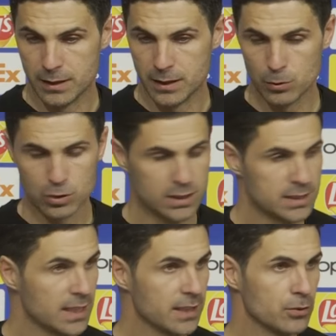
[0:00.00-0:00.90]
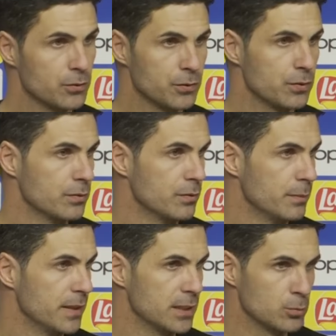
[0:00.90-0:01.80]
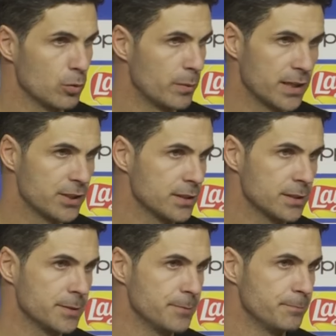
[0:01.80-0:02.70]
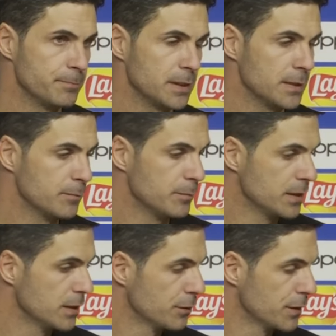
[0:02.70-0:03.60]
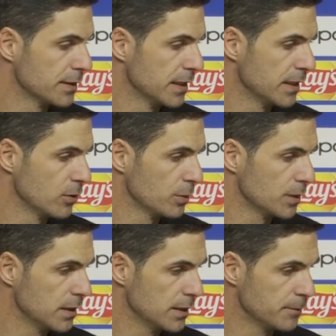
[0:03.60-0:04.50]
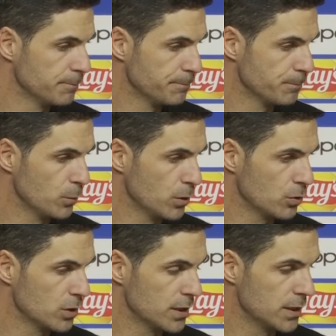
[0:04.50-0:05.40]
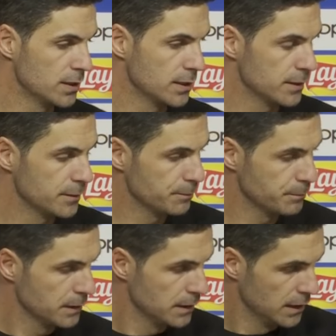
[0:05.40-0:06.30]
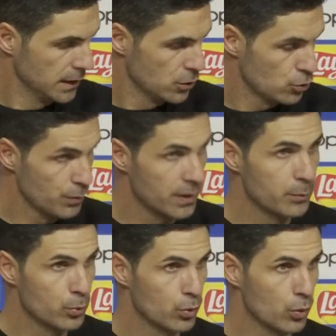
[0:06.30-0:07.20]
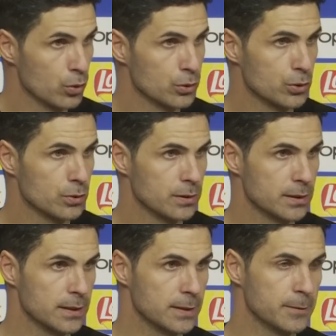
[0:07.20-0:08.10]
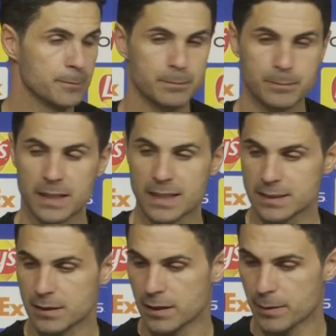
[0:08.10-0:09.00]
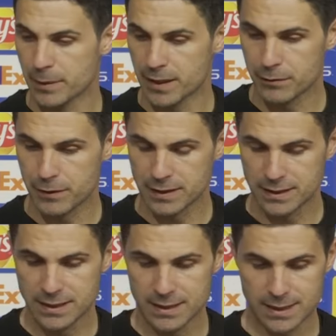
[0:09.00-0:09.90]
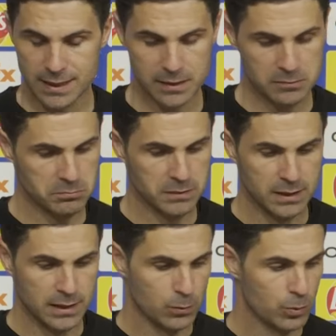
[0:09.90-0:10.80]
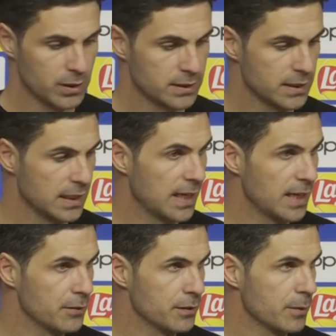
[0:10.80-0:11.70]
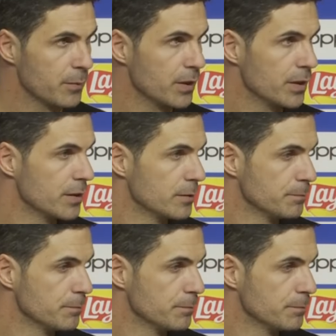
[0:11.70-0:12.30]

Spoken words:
It was a tie of very small margins. In the first leg, obviously, we conceded two very poor goals. That has a big effect in the tie. We're still alive, came here.